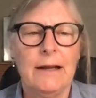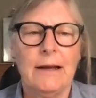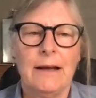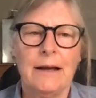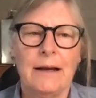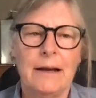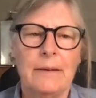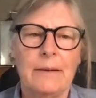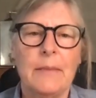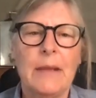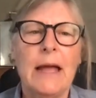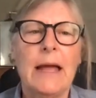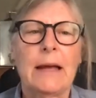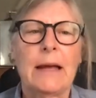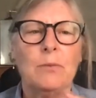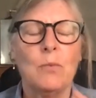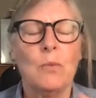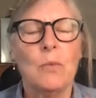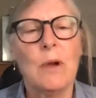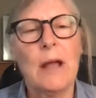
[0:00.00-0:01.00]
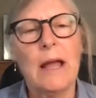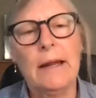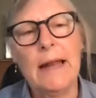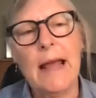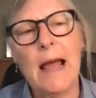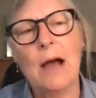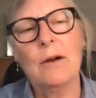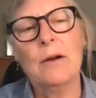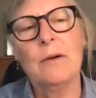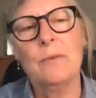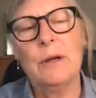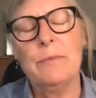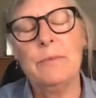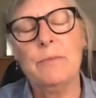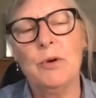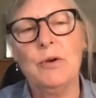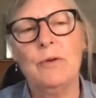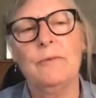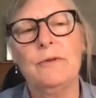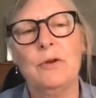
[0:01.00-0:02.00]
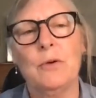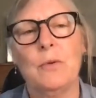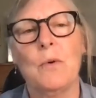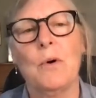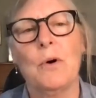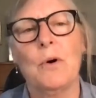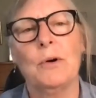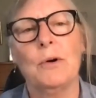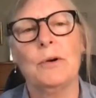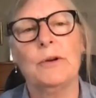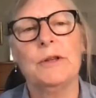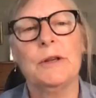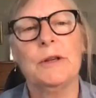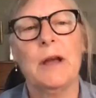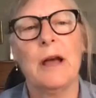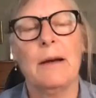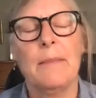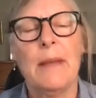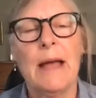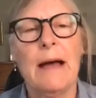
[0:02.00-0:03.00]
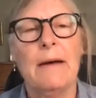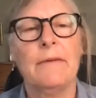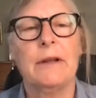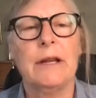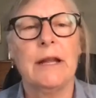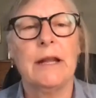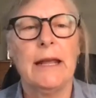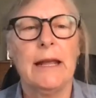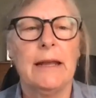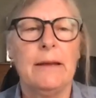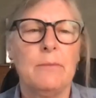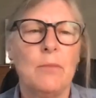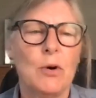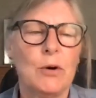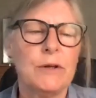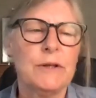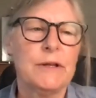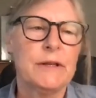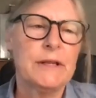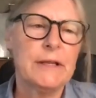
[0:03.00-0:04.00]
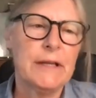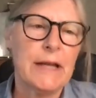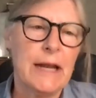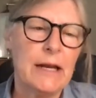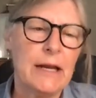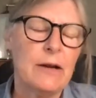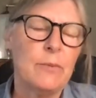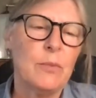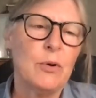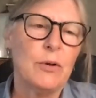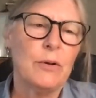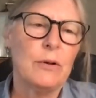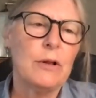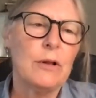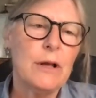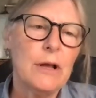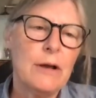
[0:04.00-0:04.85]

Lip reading: and how can we move towards having a more sustainable